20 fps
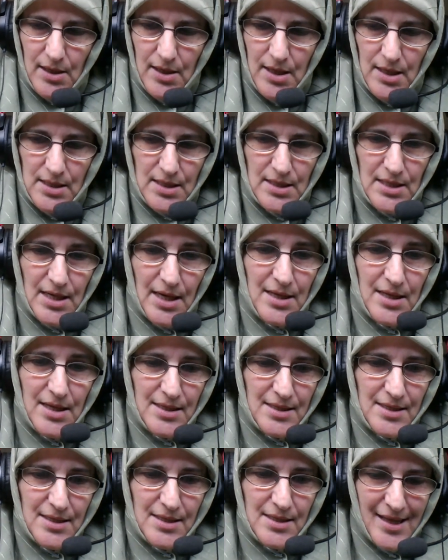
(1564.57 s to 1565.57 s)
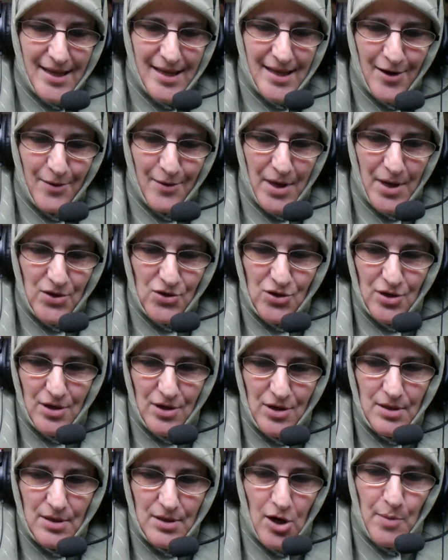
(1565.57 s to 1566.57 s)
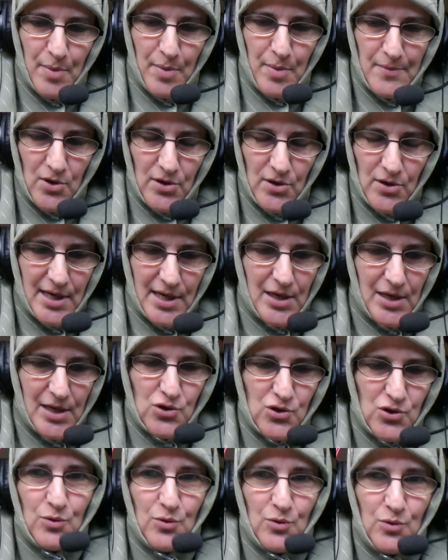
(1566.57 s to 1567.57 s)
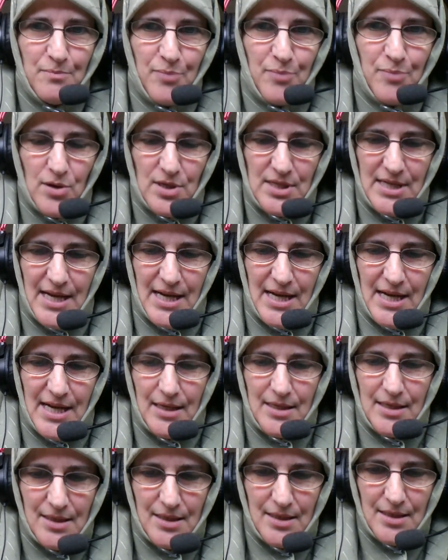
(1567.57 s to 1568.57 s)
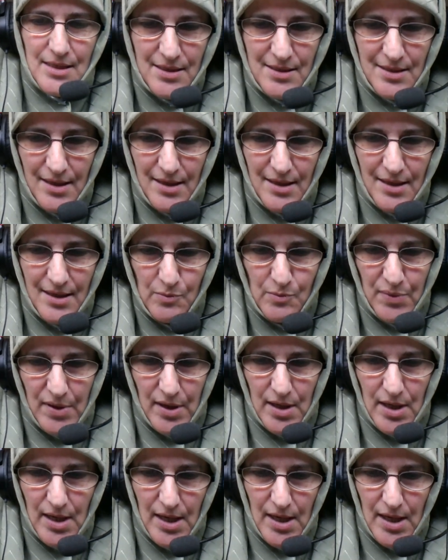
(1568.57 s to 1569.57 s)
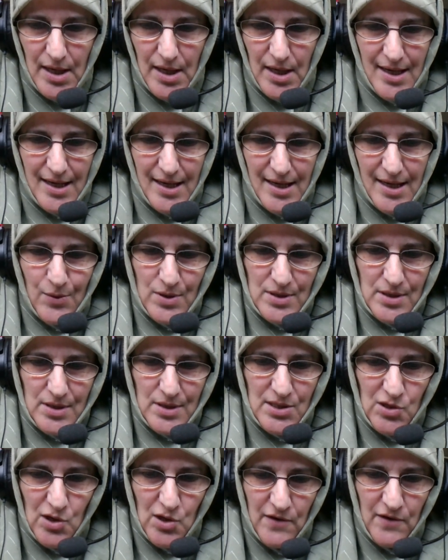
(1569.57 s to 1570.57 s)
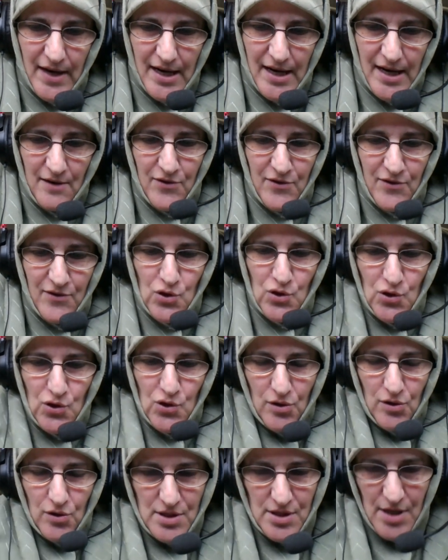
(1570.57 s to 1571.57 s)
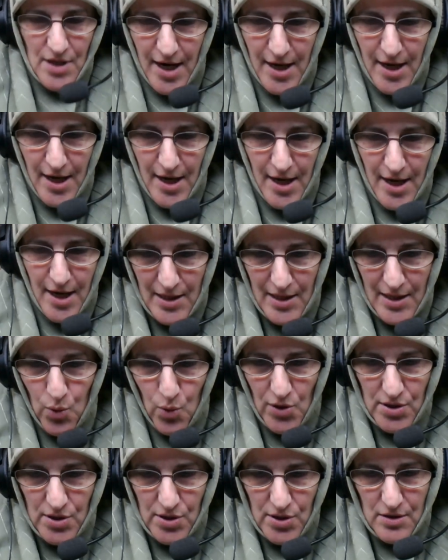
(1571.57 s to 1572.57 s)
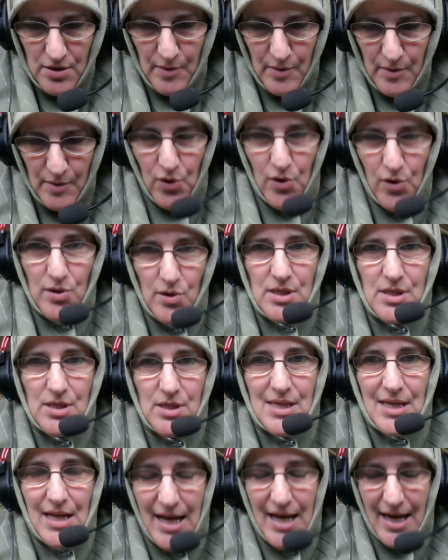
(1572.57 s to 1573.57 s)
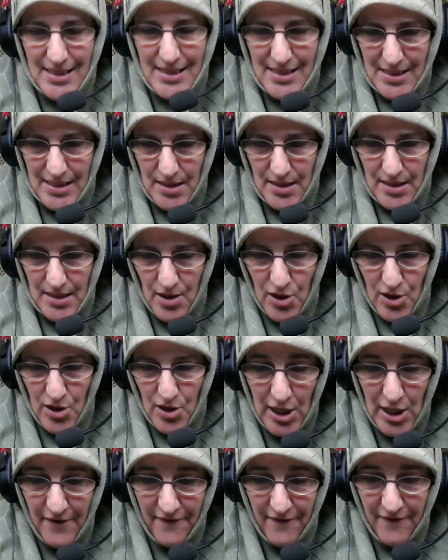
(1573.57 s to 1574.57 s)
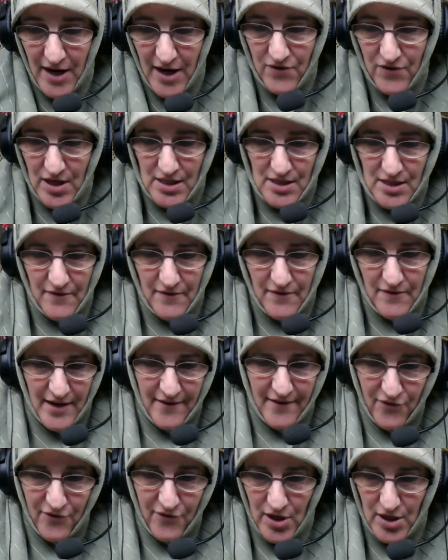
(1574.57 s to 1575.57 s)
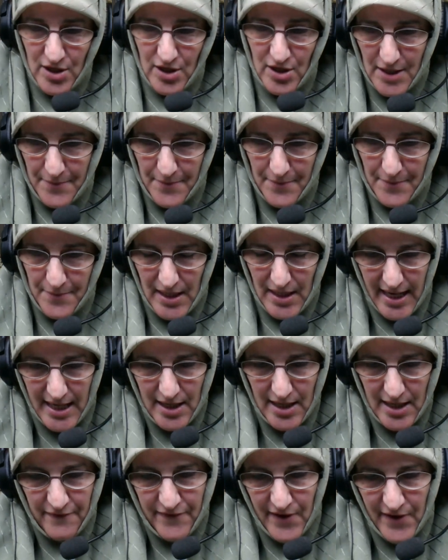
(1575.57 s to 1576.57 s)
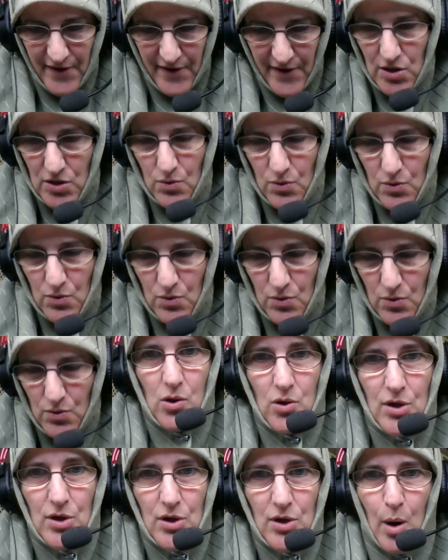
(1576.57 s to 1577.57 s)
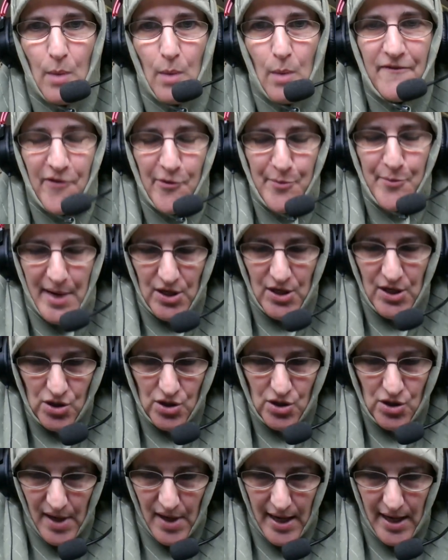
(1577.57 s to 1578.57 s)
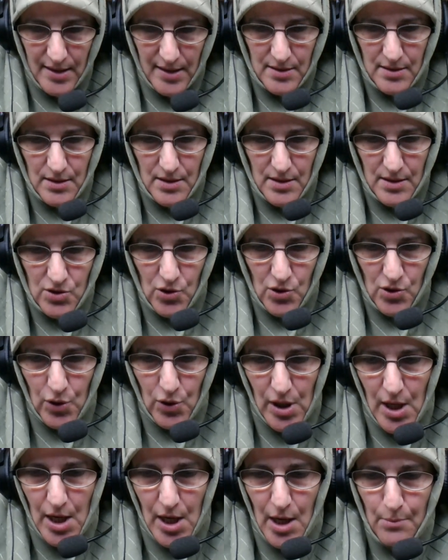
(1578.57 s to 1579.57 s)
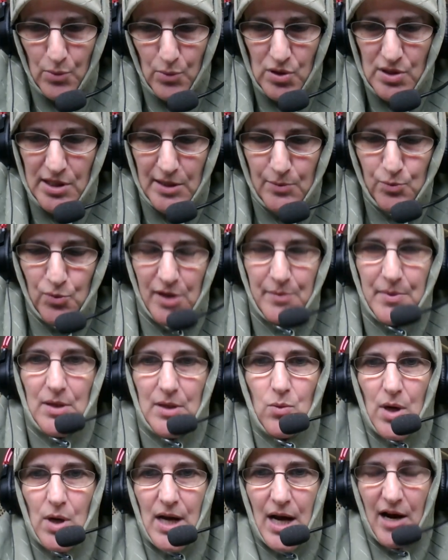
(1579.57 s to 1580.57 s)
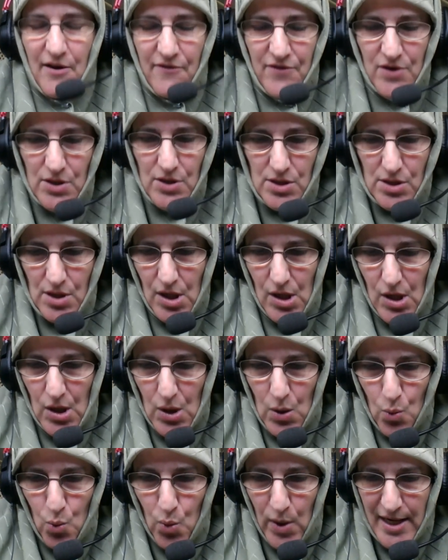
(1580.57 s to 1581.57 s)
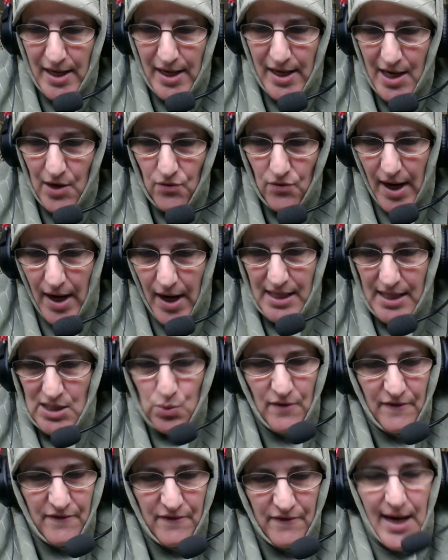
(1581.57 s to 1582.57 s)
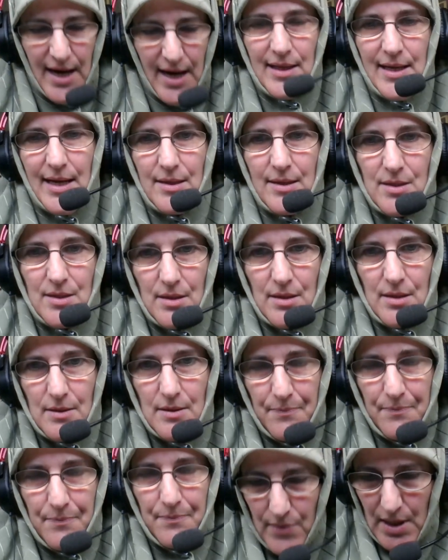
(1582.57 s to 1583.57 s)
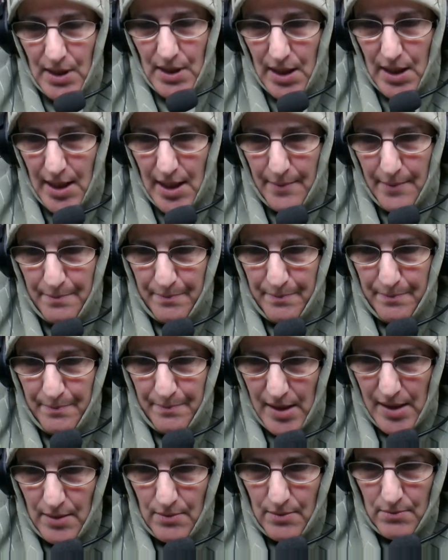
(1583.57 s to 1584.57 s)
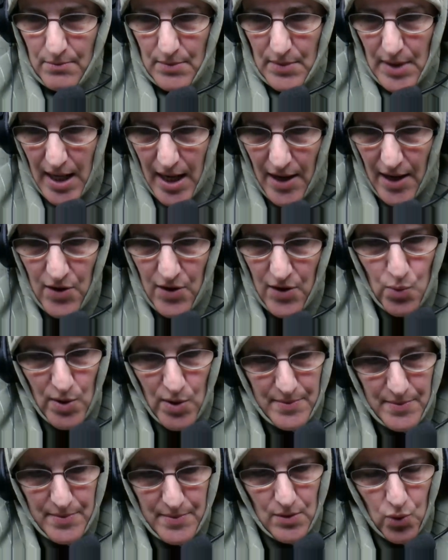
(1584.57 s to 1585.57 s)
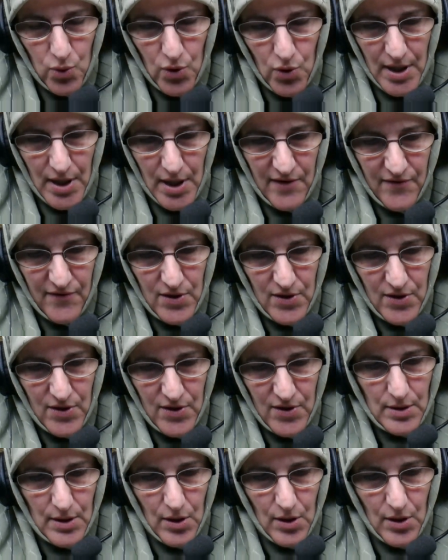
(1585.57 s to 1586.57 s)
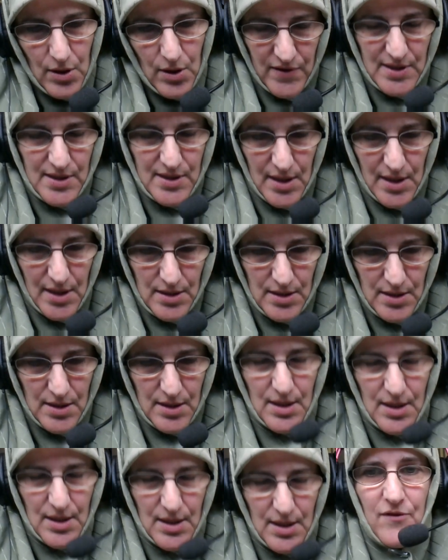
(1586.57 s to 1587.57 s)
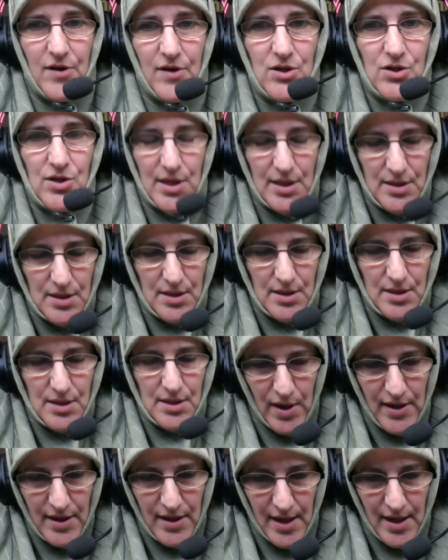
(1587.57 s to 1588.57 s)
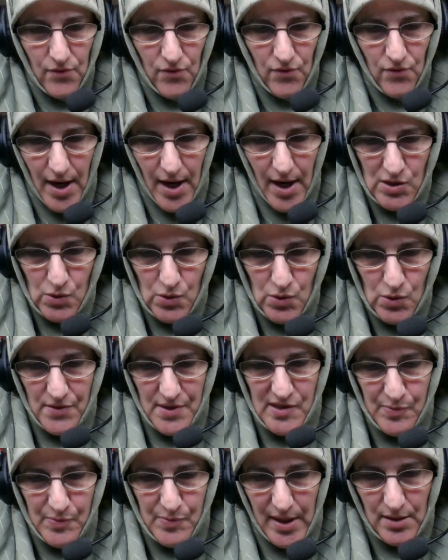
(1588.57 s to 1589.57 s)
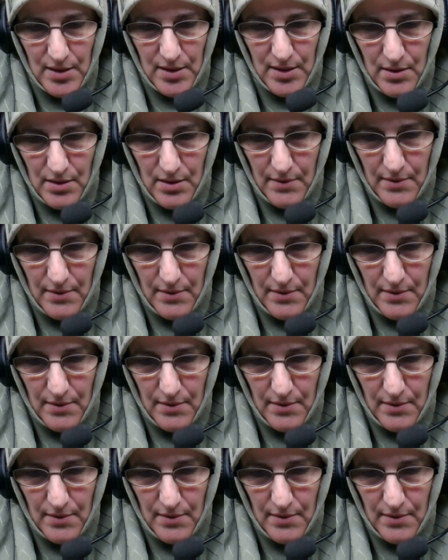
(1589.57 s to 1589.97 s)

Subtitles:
There's another study that I'll mention. I hope I'm not getting too bogged down in statistics, but there was a survey of the New York Times and the Washington Post's last 35 years of coverage, and it found what's called a confirmation bias. So Muslim women were covered when their rights were violated, but other women were covered, overseas coverage this is, when their rights were respected.